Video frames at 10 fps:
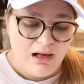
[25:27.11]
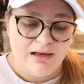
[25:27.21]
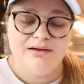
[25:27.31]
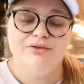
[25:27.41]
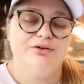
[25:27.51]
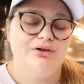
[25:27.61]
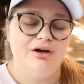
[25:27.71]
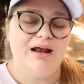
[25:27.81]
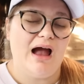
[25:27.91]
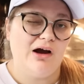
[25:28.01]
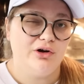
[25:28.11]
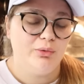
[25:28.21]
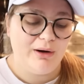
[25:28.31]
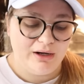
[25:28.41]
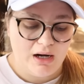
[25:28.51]
another good
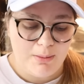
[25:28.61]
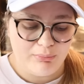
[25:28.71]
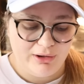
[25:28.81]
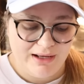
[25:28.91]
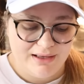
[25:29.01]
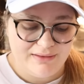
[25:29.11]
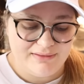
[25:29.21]
outerwear brand.